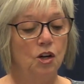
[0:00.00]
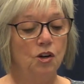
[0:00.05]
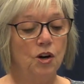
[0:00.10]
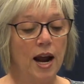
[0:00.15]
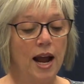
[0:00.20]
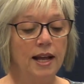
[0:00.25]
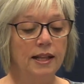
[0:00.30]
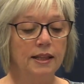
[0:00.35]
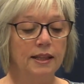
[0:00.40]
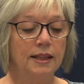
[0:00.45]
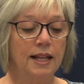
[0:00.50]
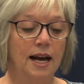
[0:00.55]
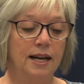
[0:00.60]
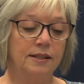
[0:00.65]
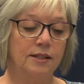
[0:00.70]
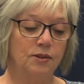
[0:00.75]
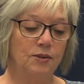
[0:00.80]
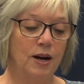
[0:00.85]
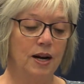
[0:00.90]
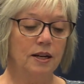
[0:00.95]
Grant
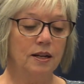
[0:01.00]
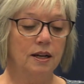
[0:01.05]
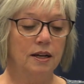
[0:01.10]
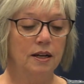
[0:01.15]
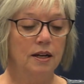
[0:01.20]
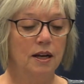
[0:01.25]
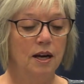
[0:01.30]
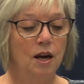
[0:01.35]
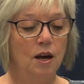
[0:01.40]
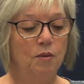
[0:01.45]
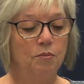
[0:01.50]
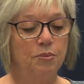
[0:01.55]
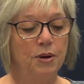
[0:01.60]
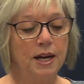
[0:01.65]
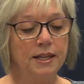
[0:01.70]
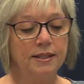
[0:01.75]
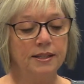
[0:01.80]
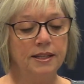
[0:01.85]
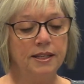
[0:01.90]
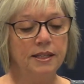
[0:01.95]
Lazaruk,
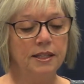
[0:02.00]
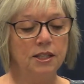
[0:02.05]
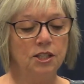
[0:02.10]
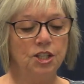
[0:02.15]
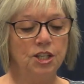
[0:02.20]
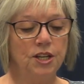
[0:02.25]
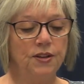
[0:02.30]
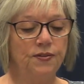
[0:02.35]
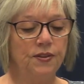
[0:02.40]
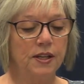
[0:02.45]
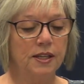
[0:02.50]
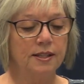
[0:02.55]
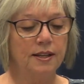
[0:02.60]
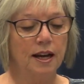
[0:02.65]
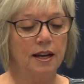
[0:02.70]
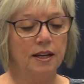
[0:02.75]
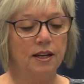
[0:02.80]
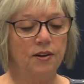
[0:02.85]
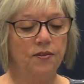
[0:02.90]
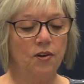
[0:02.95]
President and Chief
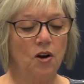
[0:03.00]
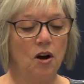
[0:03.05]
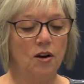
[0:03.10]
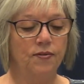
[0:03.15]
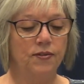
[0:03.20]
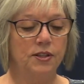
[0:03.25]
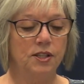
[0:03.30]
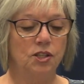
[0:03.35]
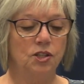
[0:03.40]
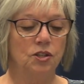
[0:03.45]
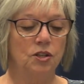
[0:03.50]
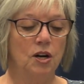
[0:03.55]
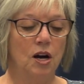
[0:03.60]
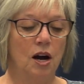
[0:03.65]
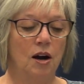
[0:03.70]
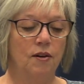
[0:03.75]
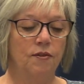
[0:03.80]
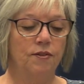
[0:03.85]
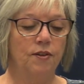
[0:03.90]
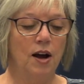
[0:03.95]
Executive Officer
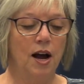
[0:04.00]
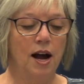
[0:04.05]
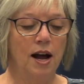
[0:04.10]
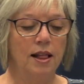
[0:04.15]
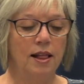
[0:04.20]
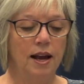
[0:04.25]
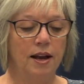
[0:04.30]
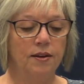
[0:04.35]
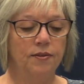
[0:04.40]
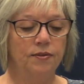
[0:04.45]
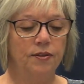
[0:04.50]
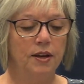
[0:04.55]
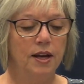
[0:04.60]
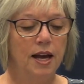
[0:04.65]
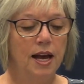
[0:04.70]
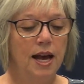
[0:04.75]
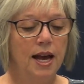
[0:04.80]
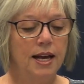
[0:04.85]
of HyLife,